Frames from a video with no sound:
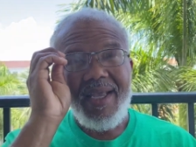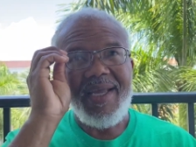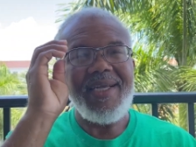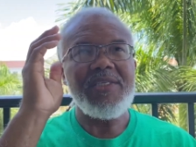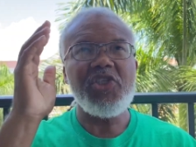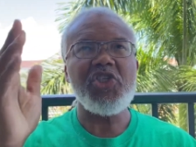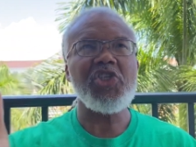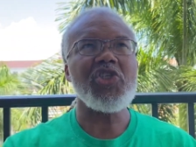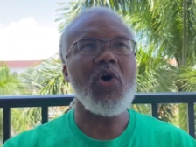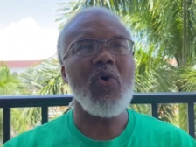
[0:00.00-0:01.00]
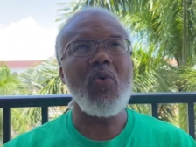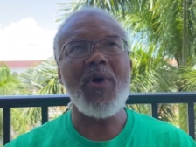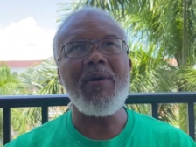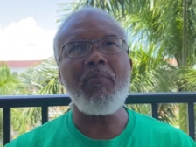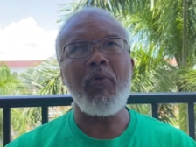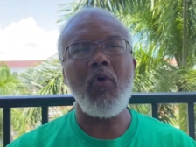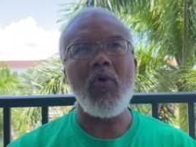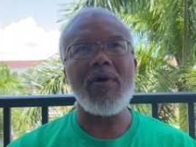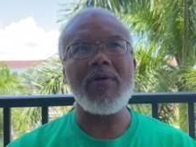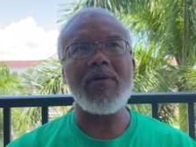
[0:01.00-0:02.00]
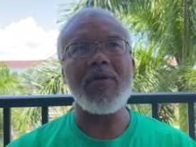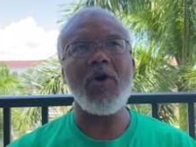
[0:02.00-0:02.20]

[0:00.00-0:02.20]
is so important.